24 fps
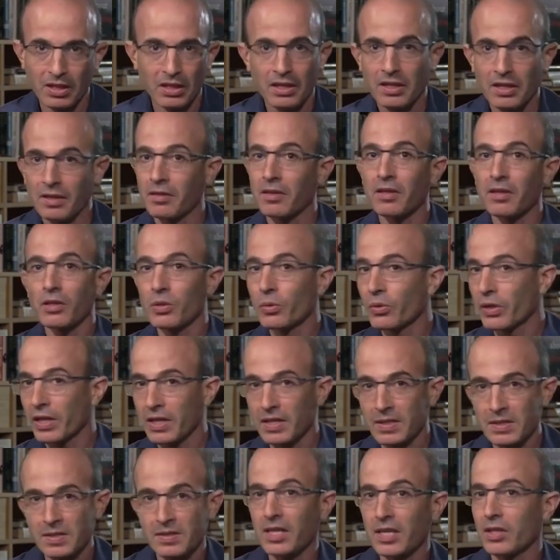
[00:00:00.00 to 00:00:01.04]
In the
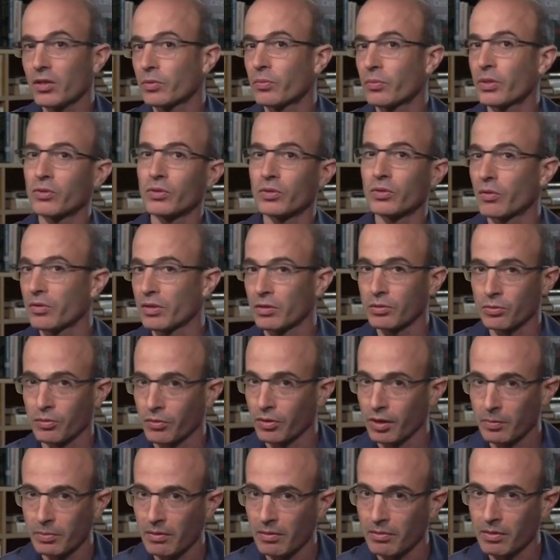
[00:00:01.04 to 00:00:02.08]
US, they don't want to know the
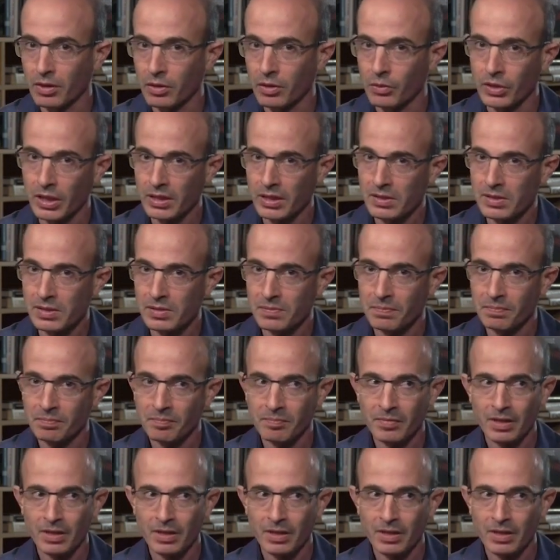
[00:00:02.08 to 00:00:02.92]
truth about the US.